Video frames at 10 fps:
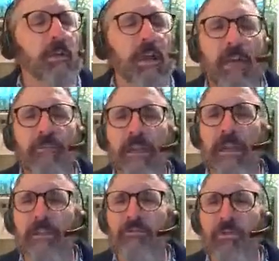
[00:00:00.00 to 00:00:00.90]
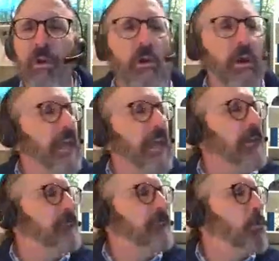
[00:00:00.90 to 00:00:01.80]
We're having a
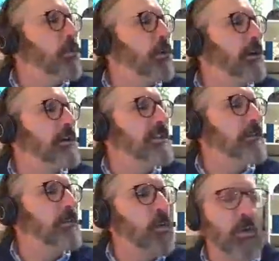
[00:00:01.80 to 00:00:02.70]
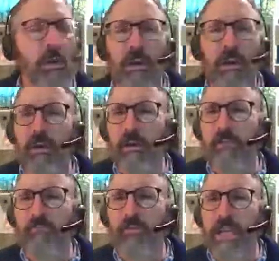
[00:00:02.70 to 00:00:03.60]
drawing for some more
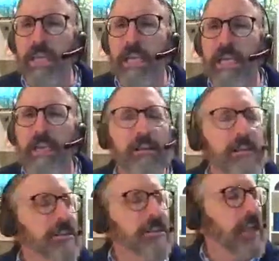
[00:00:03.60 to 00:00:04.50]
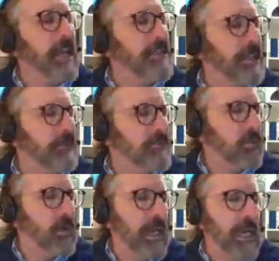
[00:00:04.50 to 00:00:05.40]
free science
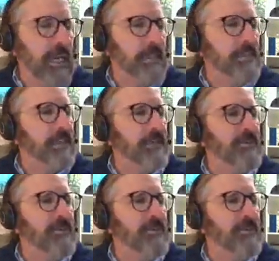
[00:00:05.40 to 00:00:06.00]
giveaways.